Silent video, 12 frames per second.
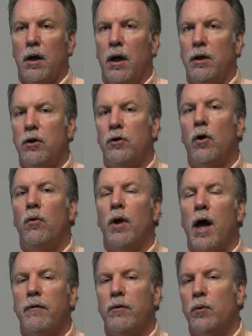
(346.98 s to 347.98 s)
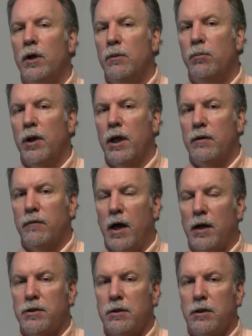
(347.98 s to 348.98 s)
and you don't have a written plan of
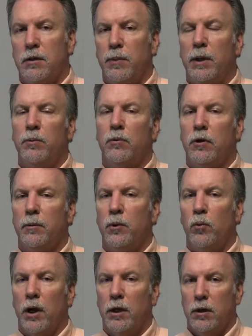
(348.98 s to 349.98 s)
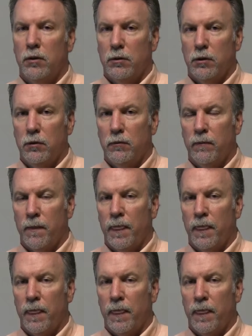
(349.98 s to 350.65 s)
action, then people are going to be waiting on you.